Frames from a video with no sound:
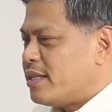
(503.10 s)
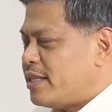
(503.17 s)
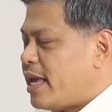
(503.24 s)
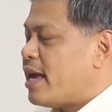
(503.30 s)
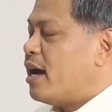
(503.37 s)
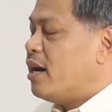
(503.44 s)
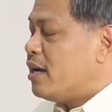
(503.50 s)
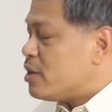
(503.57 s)

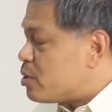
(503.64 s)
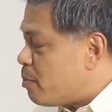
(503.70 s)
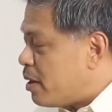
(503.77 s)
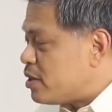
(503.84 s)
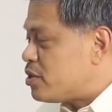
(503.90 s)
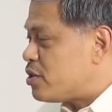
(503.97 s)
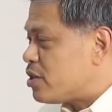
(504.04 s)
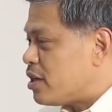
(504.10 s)
They are as
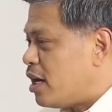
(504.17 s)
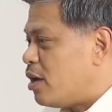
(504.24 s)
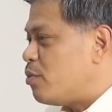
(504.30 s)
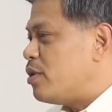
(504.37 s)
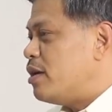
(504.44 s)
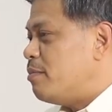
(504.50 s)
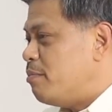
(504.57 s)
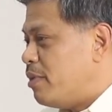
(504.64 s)
much
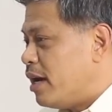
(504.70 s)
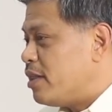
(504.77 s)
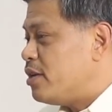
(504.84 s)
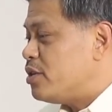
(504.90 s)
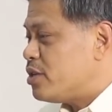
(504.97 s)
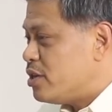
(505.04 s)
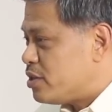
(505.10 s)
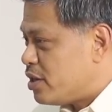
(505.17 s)
our
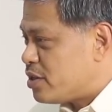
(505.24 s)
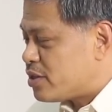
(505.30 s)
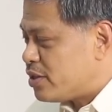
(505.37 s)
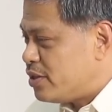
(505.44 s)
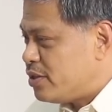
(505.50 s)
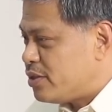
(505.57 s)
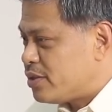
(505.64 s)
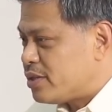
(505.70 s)
brothers and
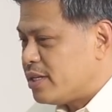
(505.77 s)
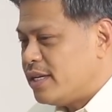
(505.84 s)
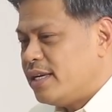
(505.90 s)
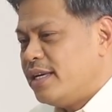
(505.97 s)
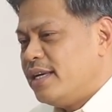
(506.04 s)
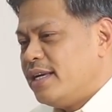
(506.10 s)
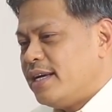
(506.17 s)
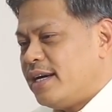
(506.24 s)
sisters.
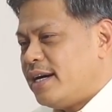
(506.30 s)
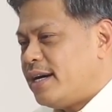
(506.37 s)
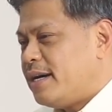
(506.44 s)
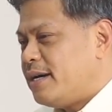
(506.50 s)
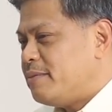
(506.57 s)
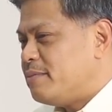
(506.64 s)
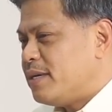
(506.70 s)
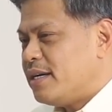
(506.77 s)

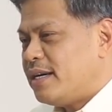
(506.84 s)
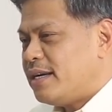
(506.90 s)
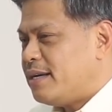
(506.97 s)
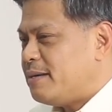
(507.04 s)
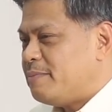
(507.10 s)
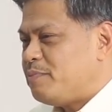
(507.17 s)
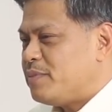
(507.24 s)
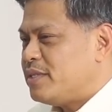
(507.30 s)

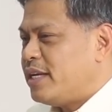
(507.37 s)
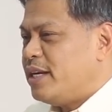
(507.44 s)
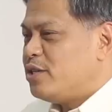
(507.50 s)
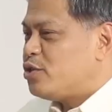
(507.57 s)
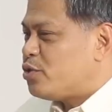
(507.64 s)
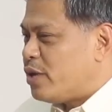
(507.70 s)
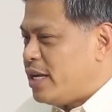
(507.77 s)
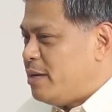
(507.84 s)
Their
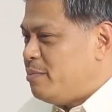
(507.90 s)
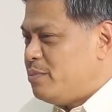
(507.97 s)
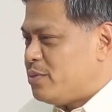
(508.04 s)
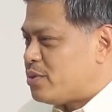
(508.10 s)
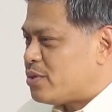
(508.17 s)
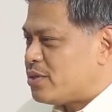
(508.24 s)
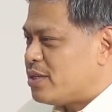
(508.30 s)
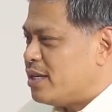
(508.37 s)

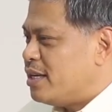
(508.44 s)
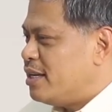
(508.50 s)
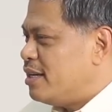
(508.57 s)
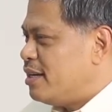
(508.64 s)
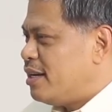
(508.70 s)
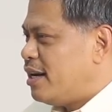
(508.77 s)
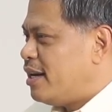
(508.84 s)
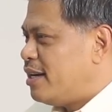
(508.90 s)
dreams
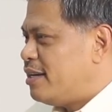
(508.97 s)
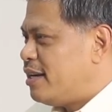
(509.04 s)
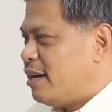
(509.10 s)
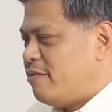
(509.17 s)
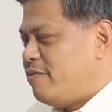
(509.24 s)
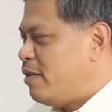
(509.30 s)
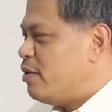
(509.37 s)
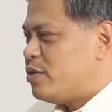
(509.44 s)

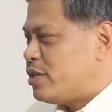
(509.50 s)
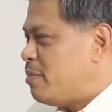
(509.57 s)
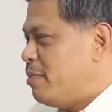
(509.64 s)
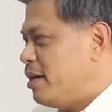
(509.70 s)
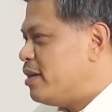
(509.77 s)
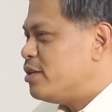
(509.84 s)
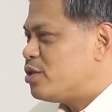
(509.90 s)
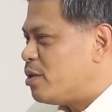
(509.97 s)
are very
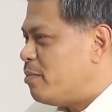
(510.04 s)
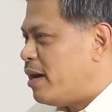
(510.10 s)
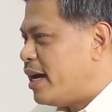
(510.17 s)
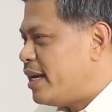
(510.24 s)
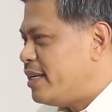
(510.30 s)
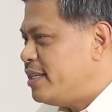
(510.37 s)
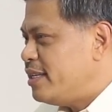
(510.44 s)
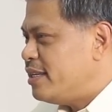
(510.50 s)
similar to
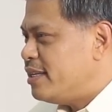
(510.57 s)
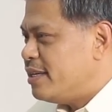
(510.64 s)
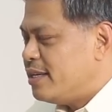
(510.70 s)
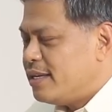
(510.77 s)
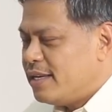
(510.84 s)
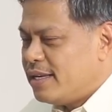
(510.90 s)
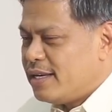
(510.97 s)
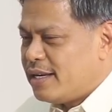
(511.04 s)
mine.
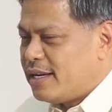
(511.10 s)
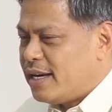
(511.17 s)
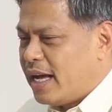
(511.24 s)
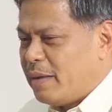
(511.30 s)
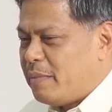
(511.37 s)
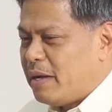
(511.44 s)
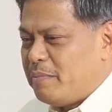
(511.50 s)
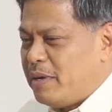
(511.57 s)

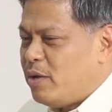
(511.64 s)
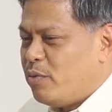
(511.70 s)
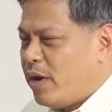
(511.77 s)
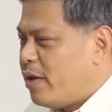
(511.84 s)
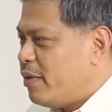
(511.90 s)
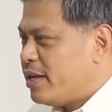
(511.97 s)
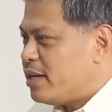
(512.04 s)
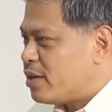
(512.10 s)
I may be
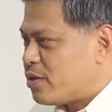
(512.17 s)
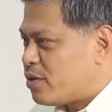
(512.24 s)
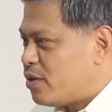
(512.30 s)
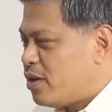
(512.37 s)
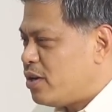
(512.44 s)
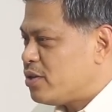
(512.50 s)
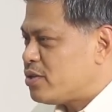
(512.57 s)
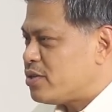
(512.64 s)
wearing a
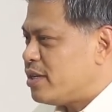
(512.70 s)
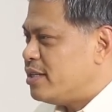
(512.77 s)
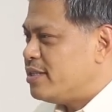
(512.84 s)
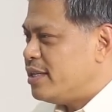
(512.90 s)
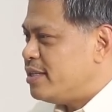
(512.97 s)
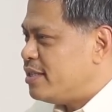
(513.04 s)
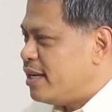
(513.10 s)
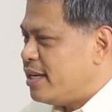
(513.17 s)
cross and